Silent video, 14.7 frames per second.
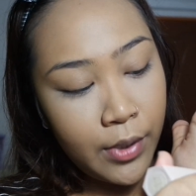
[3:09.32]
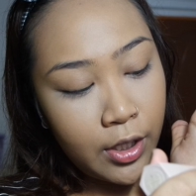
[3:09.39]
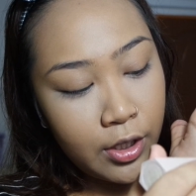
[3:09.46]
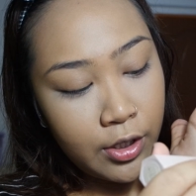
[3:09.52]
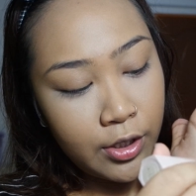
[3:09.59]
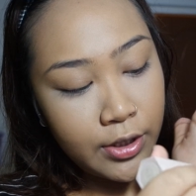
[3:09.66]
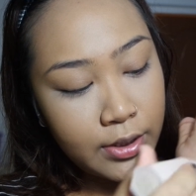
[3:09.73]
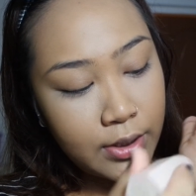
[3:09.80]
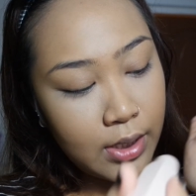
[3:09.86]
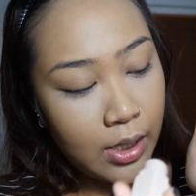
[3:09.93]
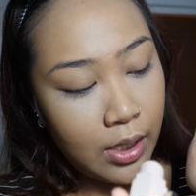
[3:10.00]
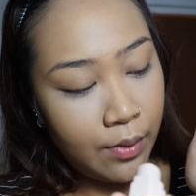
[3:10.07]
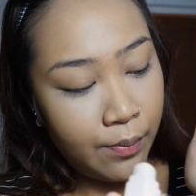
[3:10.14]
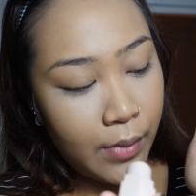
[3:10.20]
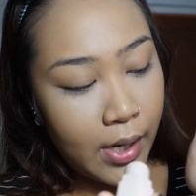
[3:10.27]
because
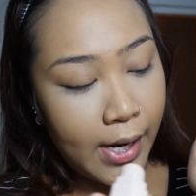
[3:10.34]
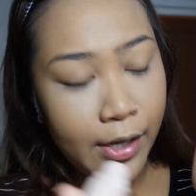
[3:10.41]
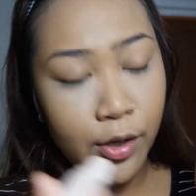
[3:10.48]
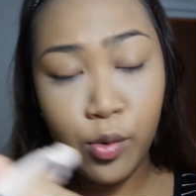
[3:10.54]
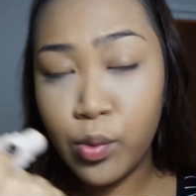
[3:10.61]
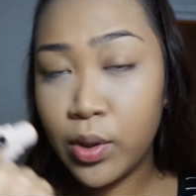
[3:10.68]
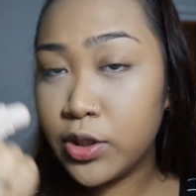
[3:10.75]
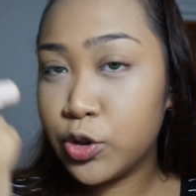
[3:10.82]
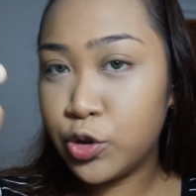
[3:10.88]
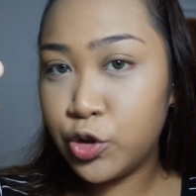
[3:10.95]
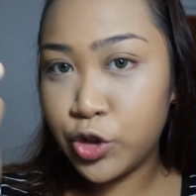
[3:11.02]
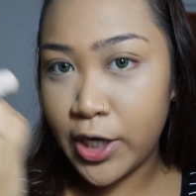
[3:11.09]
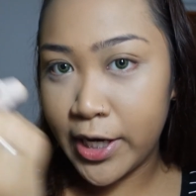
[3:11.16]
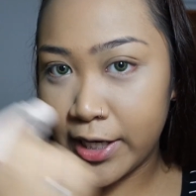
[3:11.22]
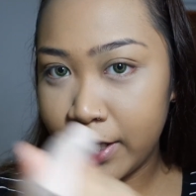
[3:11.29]
I don't want to
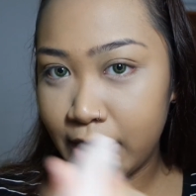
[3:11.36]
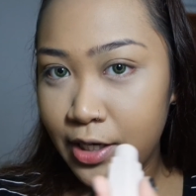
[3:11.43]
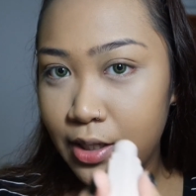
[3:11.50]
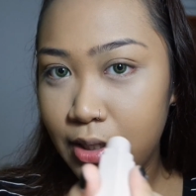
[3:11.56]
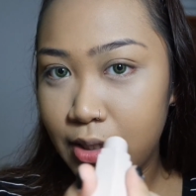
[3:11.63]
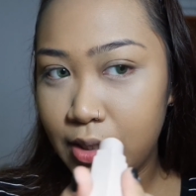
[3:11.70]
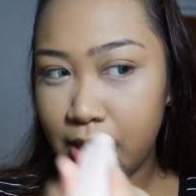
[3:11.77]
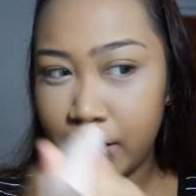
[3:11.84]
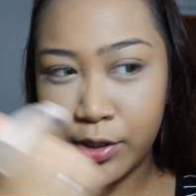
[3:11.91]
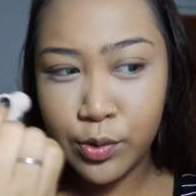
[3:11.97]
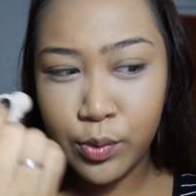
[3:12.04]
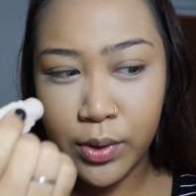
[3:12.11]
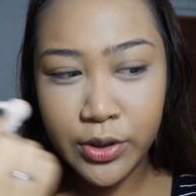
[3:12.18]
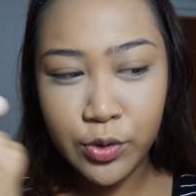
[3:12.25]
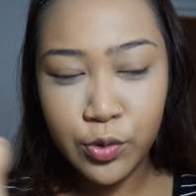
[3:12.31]
drag it. I
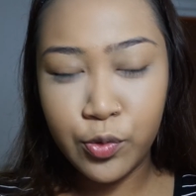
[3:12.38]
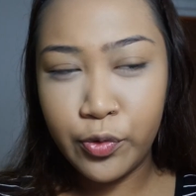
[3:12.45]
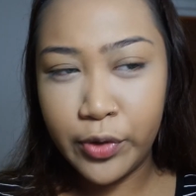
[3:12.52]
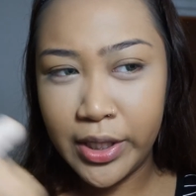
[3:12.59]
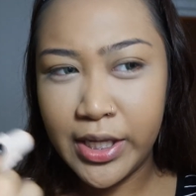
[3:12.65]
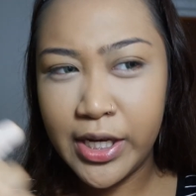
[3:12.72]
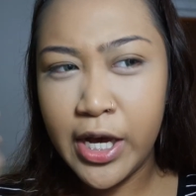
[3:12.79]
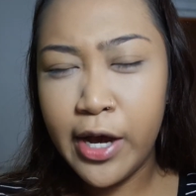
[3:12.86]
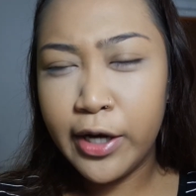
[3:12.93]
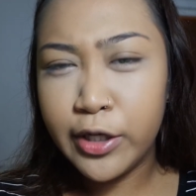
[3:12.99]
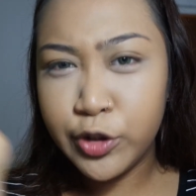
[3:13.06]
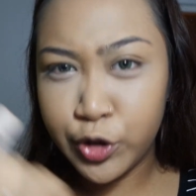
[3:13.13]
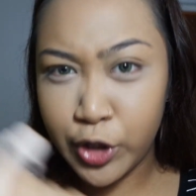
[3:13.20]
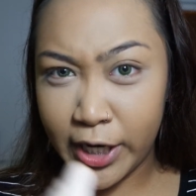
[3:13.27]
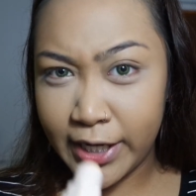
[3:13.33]
don't want to really
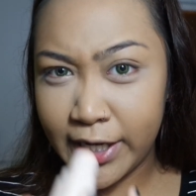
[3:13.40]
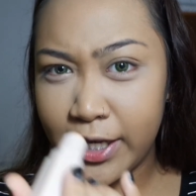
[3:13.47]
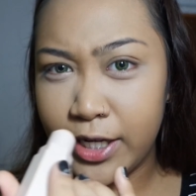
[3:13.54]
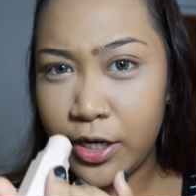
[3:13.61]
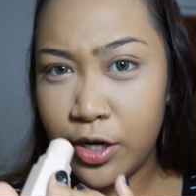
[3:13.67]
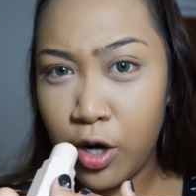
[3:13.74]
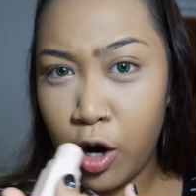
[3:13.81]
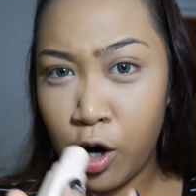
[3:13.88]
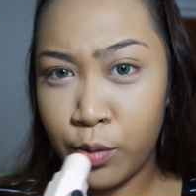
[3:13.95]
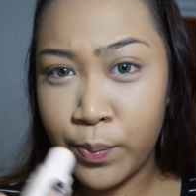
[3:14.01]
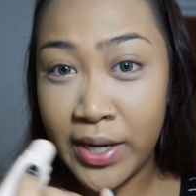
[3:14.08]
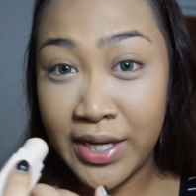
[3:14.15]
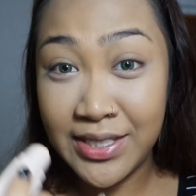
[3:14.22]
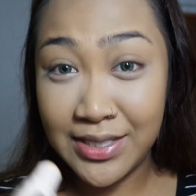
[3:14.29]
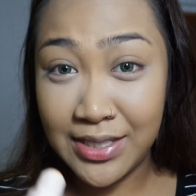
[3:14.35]
drag it on
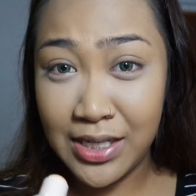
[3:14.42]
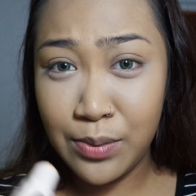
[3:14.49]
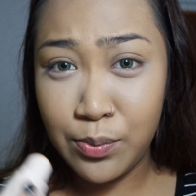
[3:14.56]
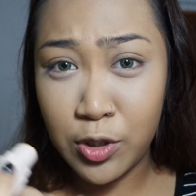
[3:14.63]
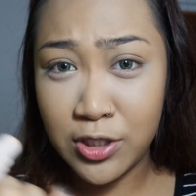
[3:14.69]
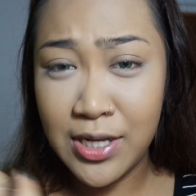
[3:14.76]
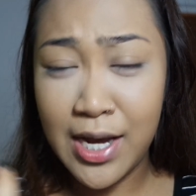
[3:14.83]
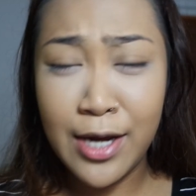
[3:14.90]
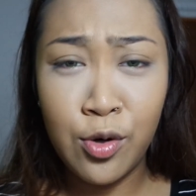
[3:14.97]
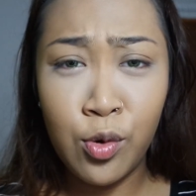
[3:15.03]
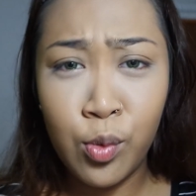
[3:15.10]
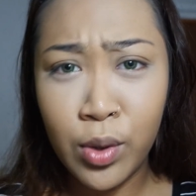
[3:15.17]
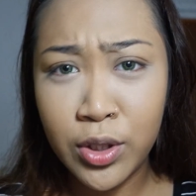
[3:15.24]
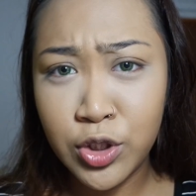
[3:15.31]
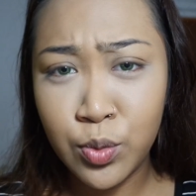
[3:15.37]
my skin because I
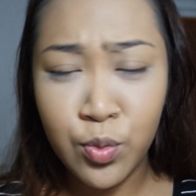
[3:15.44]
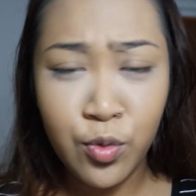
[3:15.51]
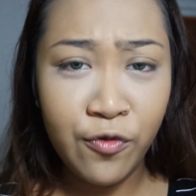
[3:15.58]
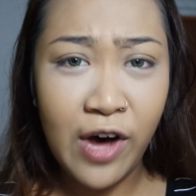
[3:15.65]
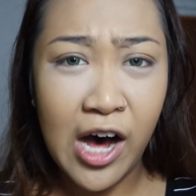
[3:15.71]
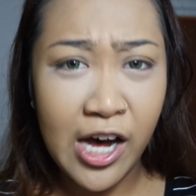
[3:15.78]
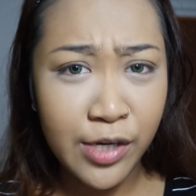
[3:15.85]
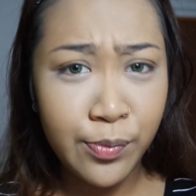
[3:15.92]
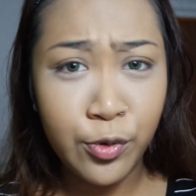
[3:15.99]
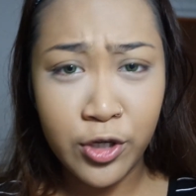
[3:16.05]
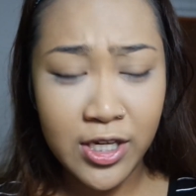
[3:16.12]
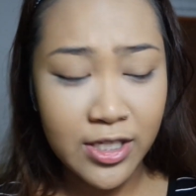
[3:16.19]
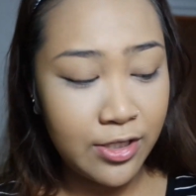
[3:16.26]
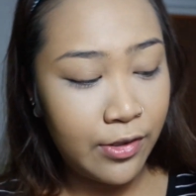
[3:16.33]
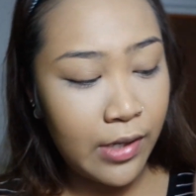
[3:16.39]
don't want to move other
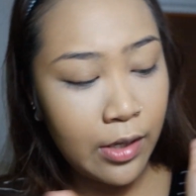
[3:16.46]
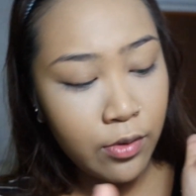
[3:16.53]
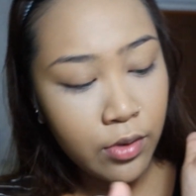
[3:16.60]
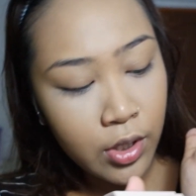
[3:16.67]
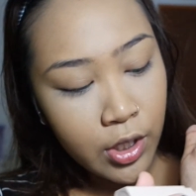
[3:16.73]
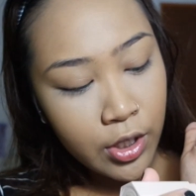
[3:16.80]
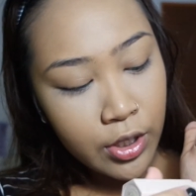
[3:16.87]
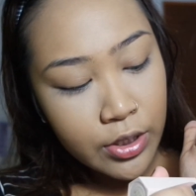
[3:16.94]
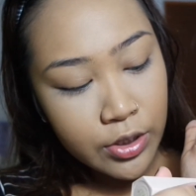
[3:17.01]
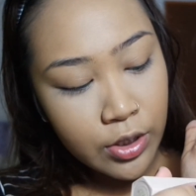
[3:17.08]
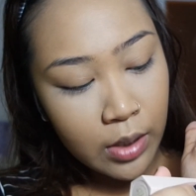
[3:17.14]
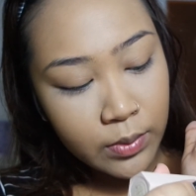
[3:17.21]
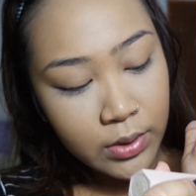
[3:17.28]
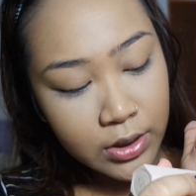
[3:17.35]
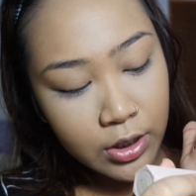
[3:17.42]
products around.
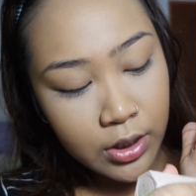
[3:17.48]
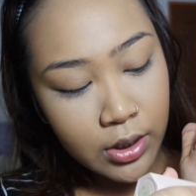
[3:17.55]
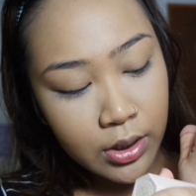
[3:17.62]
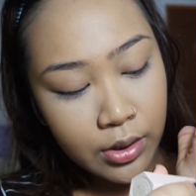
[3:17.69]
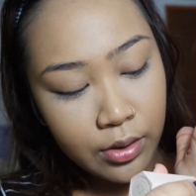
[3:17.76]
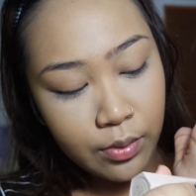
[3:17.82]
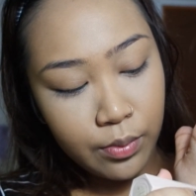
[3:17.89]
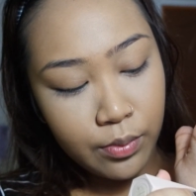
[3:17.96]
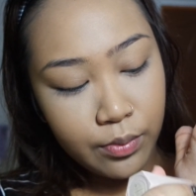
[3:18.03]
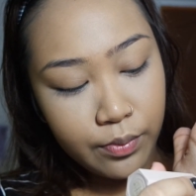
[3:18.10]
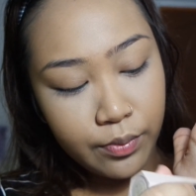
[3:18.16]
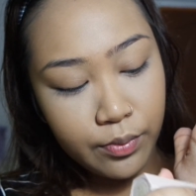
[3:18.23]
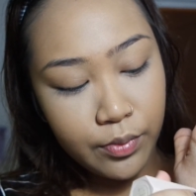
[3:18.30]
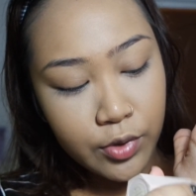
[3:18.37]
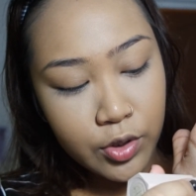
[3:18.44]
So I'm just gonna
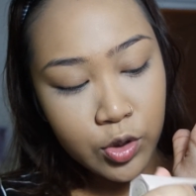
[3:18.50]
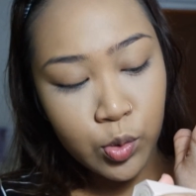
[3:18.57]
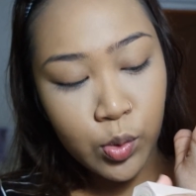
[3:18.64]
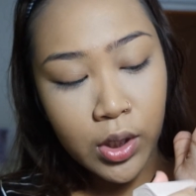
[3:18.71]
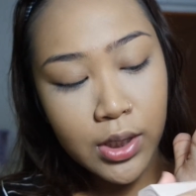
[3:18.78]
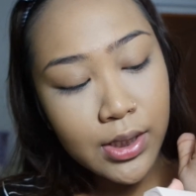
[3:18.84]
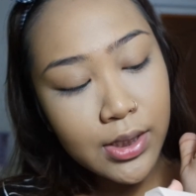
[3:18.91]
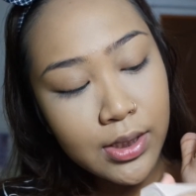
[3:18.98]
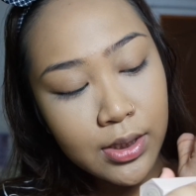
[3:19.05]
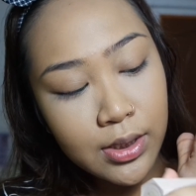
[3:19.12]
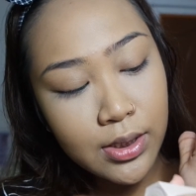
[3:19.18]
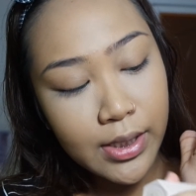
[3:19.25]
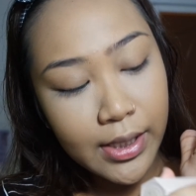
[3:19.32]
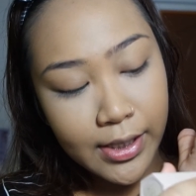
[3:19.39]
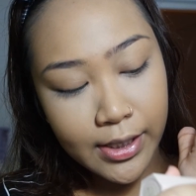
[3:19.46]
swirl
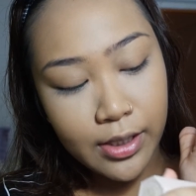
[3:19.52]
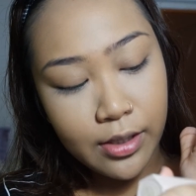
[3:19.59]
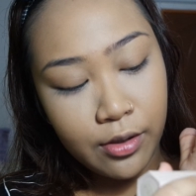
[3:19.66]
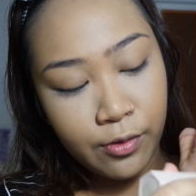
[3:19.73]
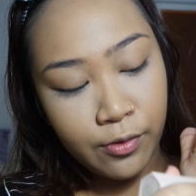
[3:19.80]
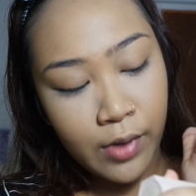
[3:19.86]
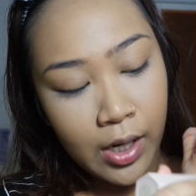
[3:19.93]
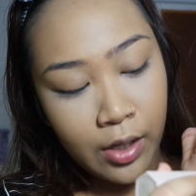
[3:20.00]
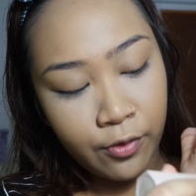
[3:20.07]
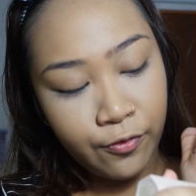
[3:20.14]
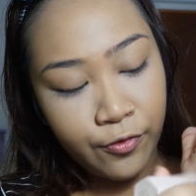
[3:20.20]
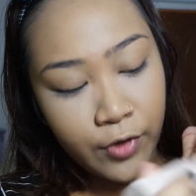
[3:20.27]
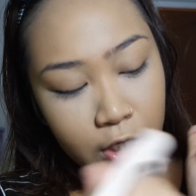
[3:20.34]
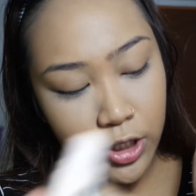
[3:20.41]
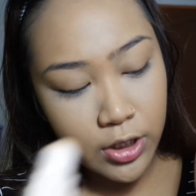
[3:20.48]
it around
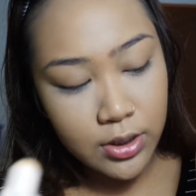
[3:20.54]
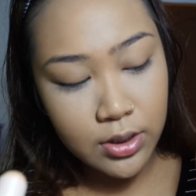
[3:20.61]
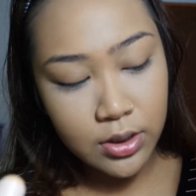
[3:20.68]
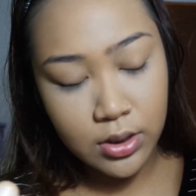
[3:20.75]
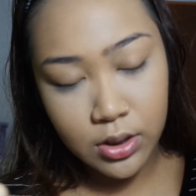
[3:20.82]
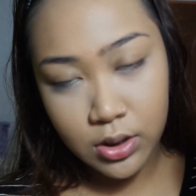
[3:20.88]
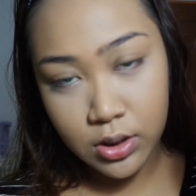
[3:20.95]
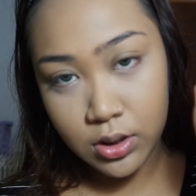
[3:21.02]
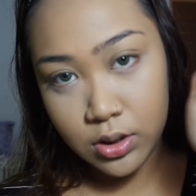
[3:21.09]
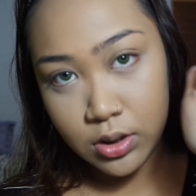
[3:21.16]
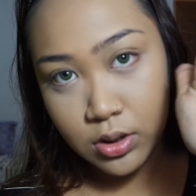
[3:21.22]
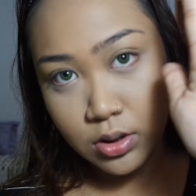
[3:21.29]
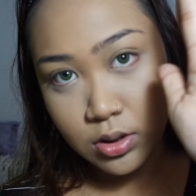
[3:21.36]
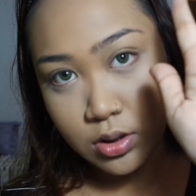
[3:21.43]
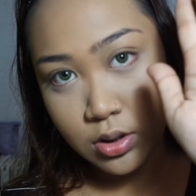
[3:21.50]
first
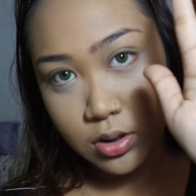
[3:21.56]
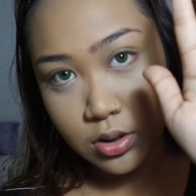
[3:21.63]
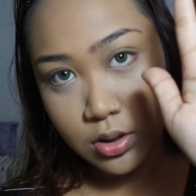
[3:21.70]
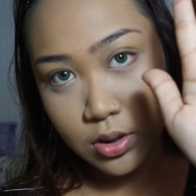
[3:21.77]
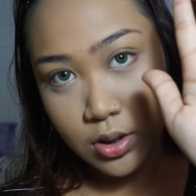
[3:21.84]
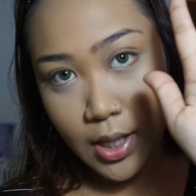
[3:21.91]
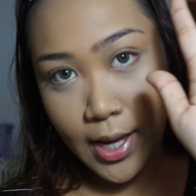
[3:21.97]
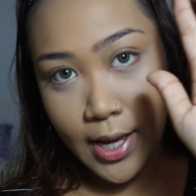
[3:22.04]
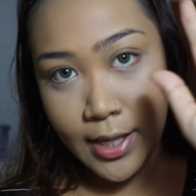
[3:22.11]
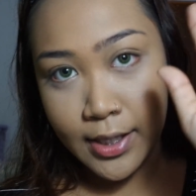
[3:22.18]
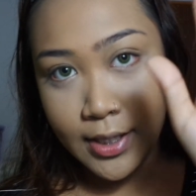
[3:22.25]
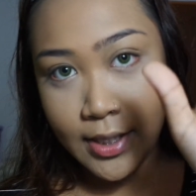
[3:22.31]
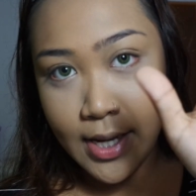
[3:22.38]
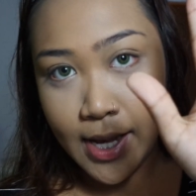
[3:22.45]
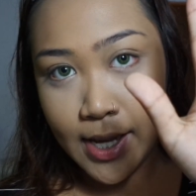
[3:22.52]

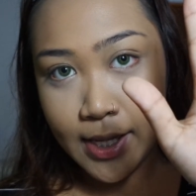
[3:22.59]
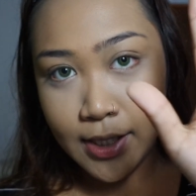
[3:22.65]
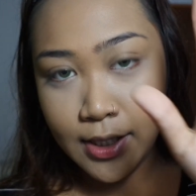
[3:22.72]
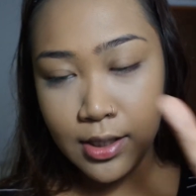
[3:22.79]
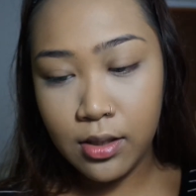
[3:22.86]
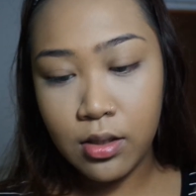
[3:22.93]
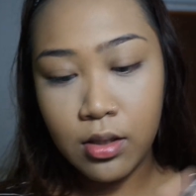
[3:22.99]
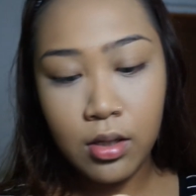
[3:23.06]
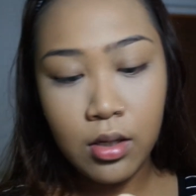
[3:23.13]
and then